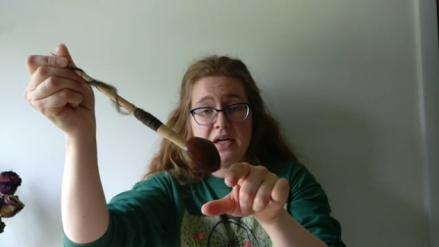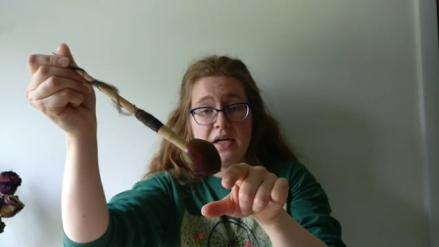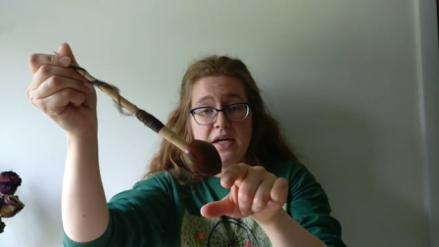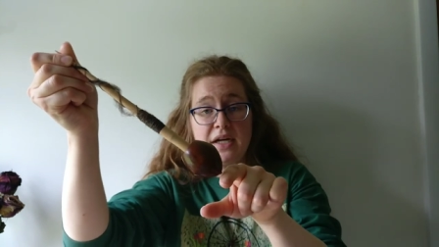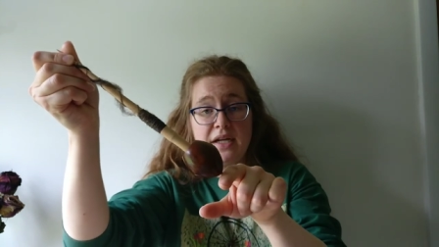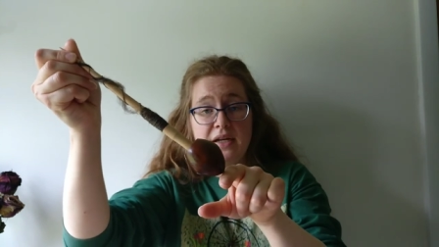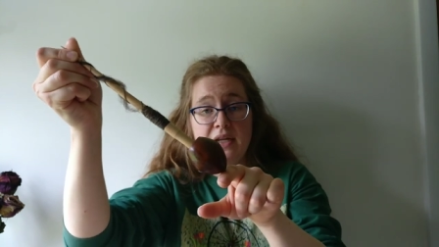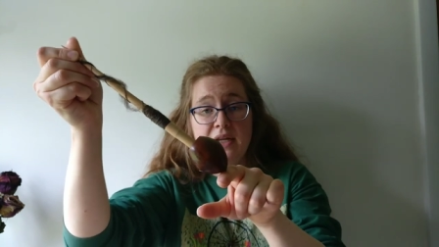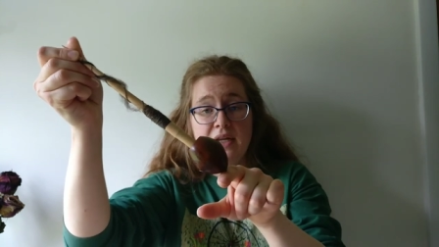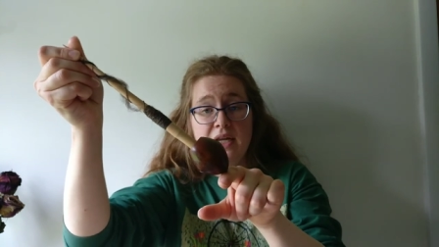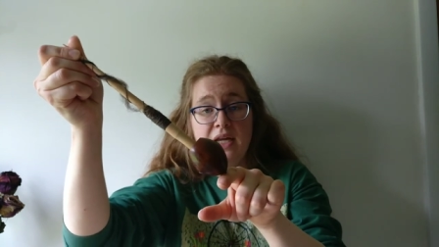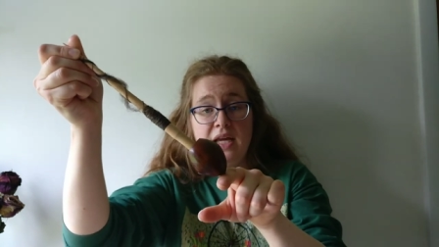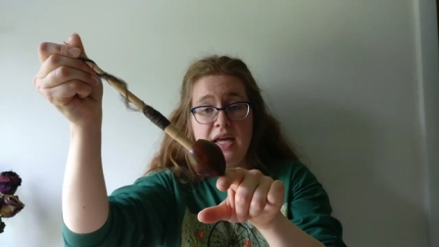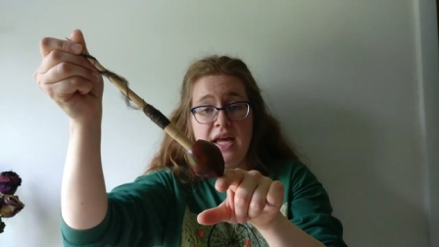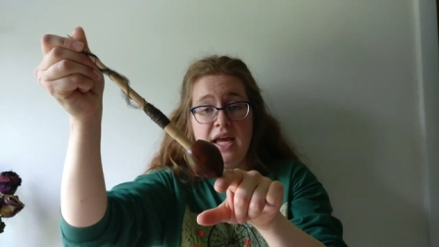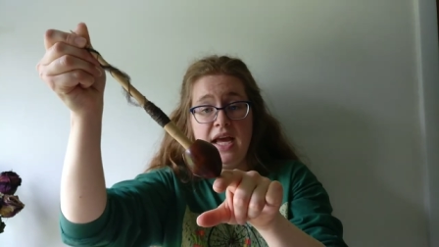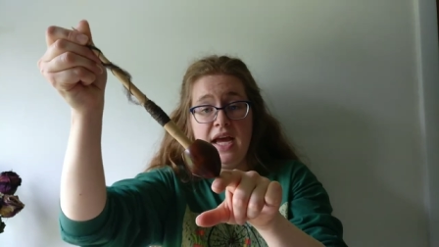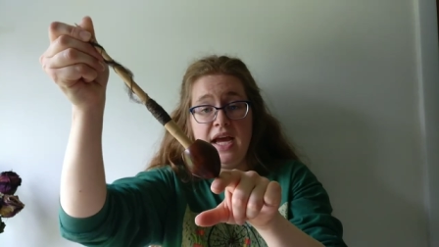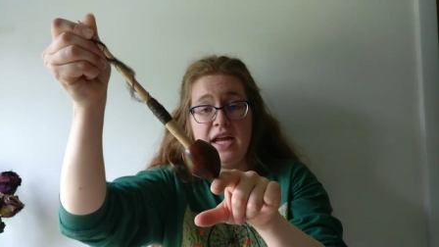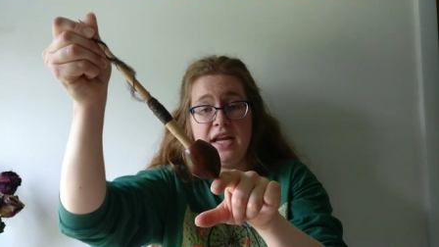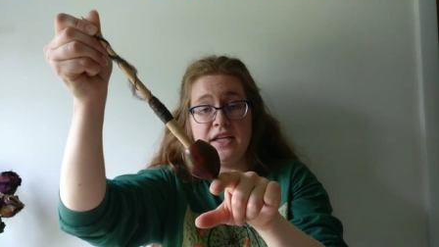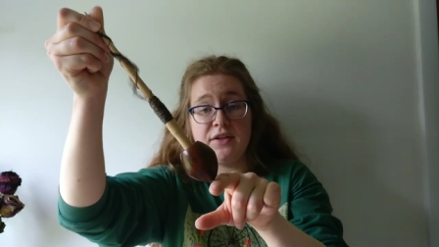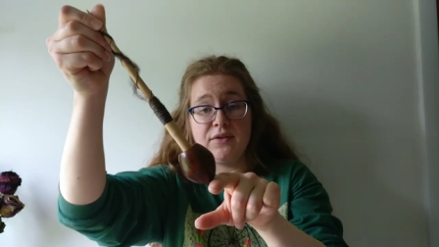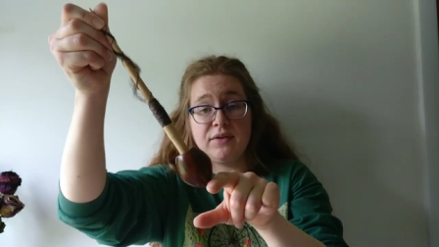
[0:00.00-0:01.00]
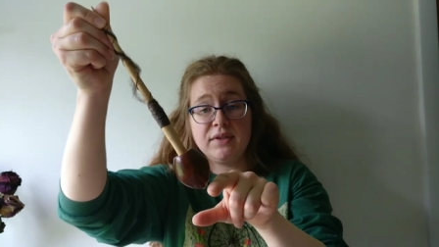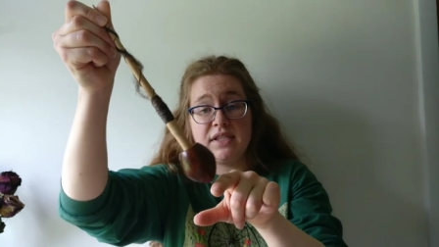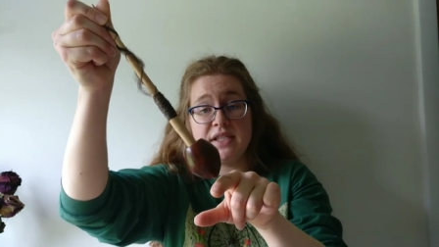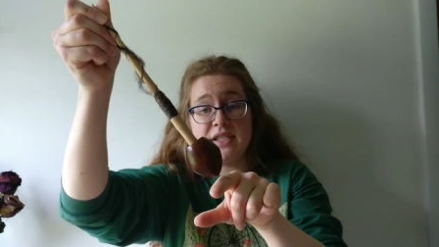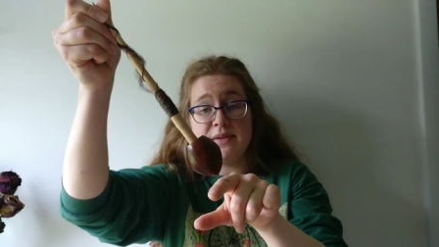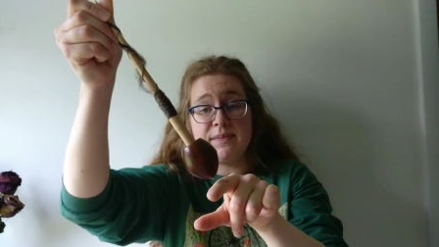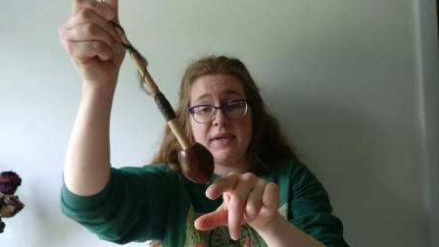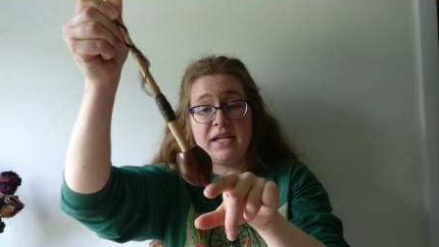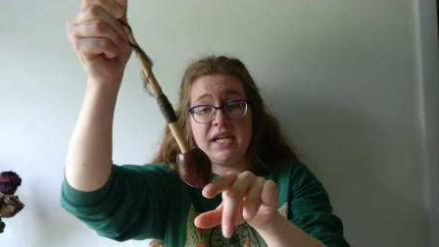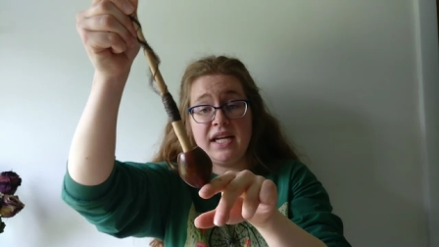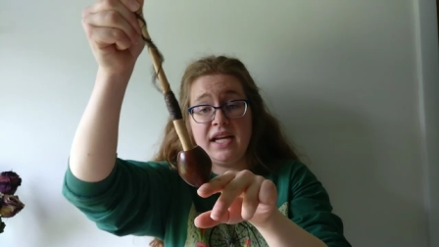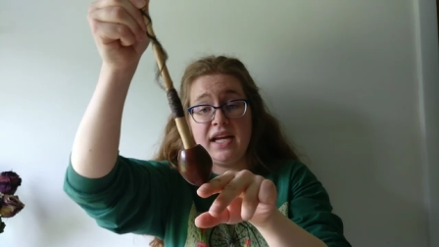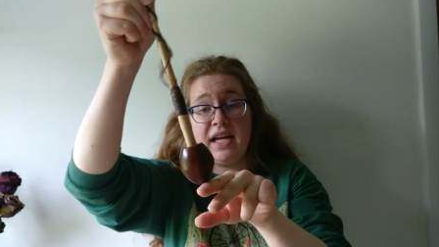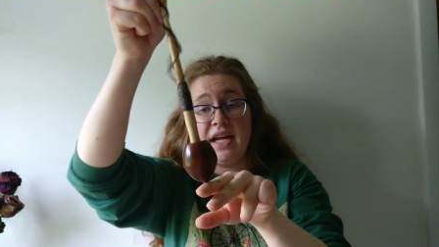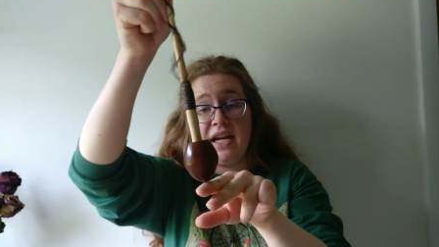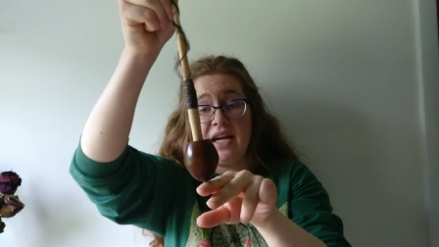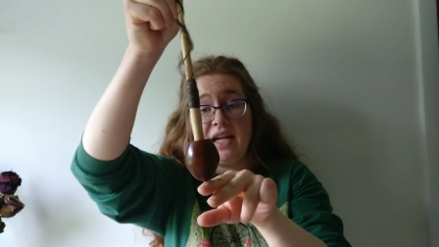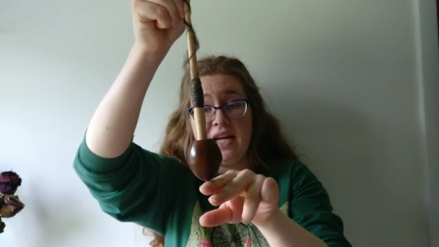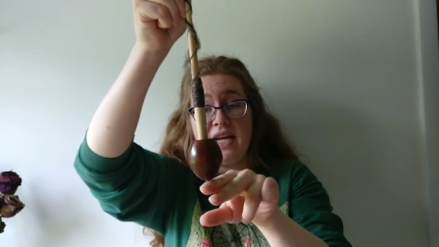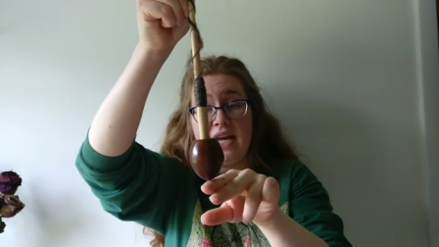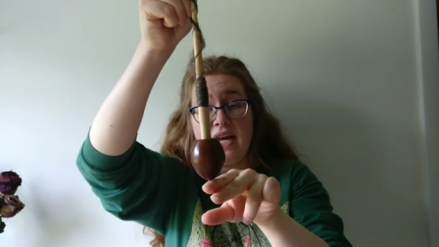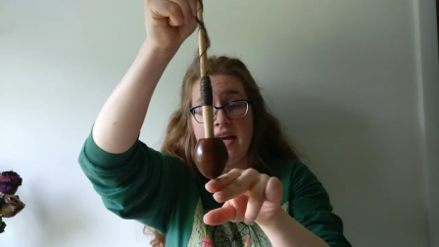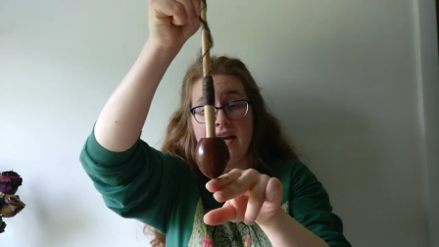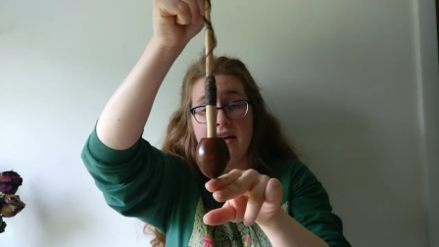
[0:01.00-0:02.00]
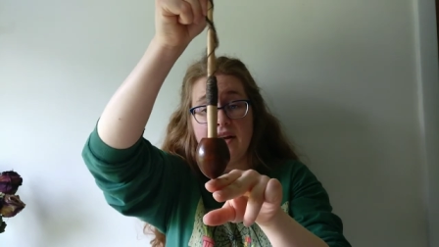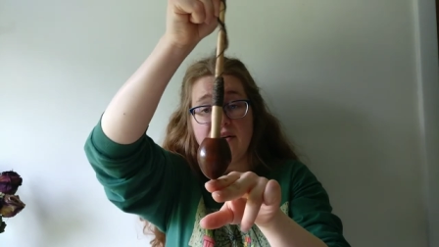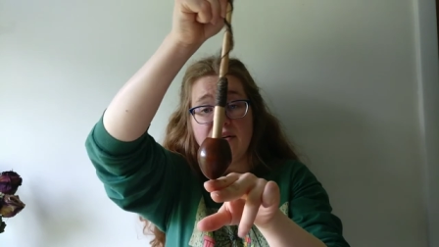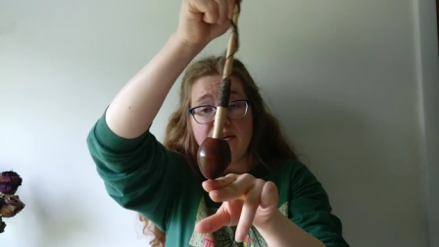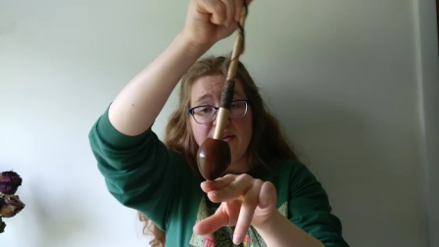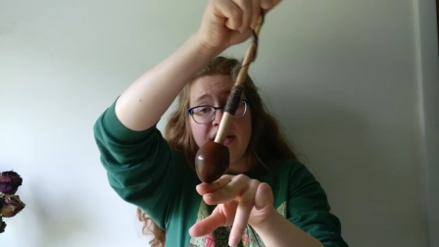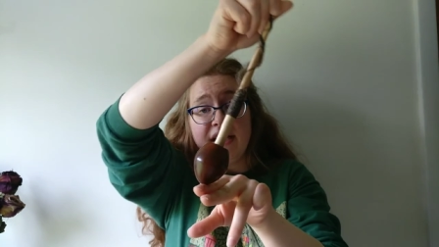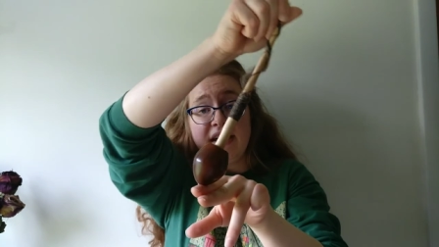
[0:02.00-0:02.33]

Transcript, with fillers: on. And you can spin at any angle